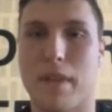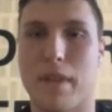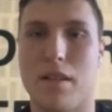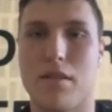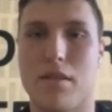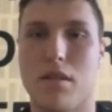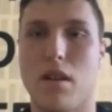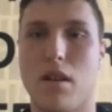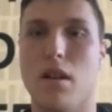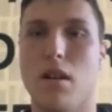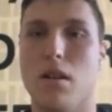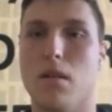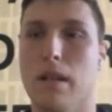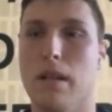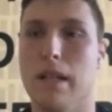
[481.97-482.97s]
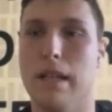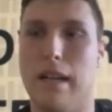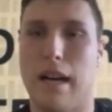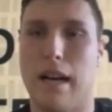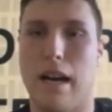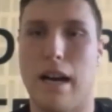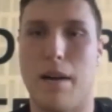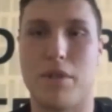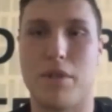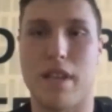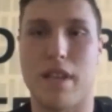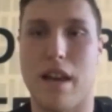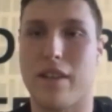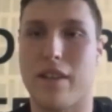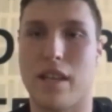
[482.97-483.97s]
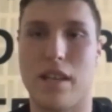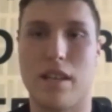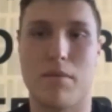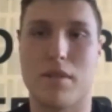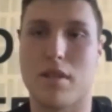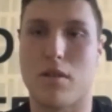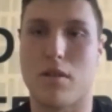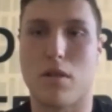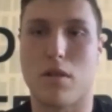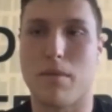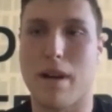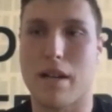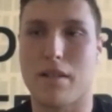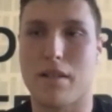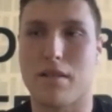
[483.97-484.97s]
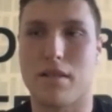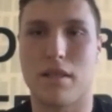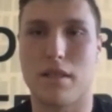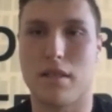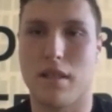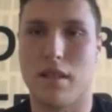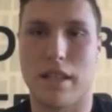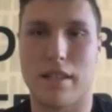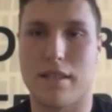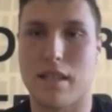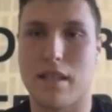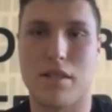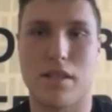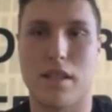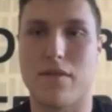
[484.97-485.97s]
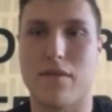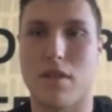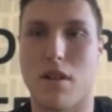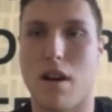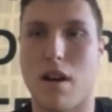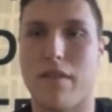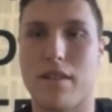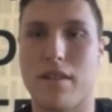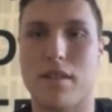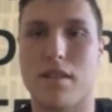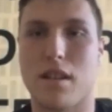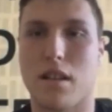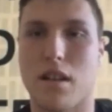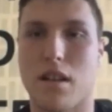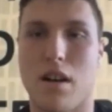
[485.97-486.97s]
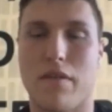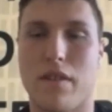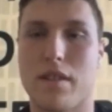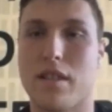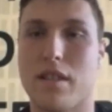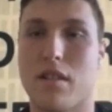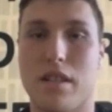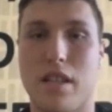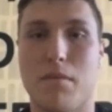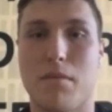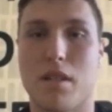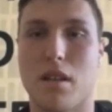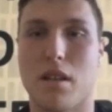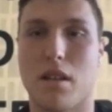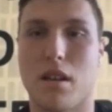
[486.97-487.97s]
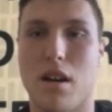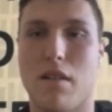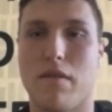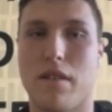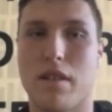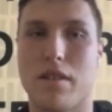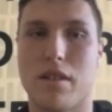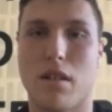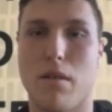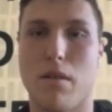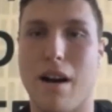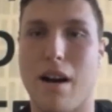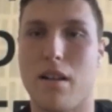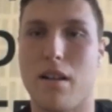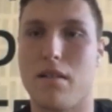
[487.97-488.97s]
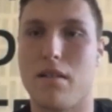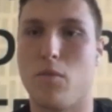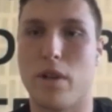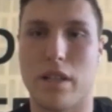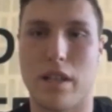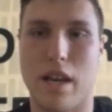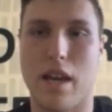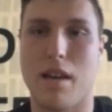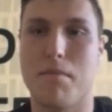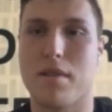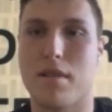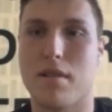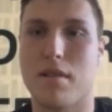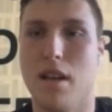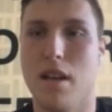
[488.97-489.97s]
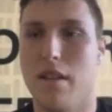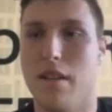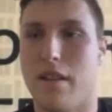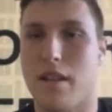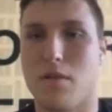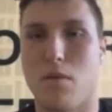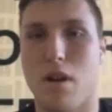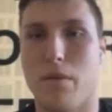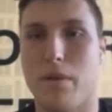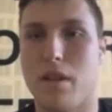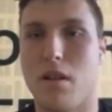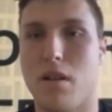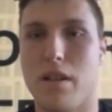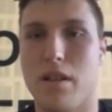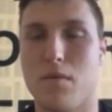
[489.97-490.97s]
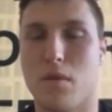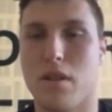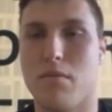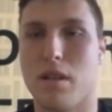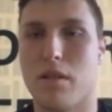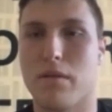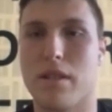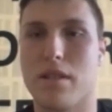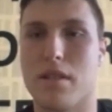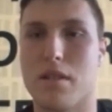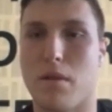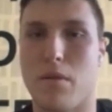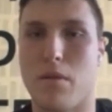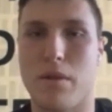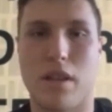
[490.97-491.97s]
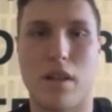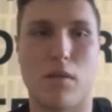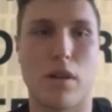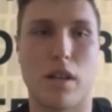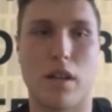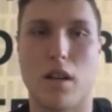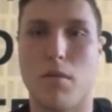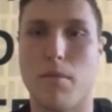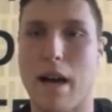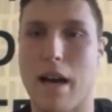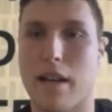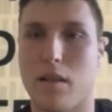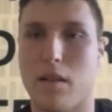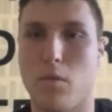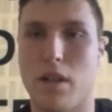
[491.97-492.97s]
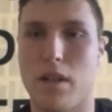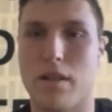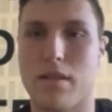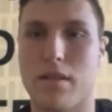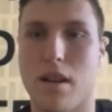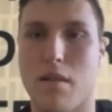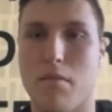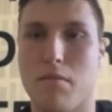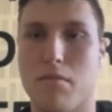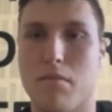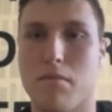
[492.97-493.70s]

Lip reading: And so just having him as our quarterback, just like I said, just gives our offense a ton of confidence and our team a ton of confidence to go out and win games. And that's why we know he's one of the big reasons why we think we can go back and win it this time.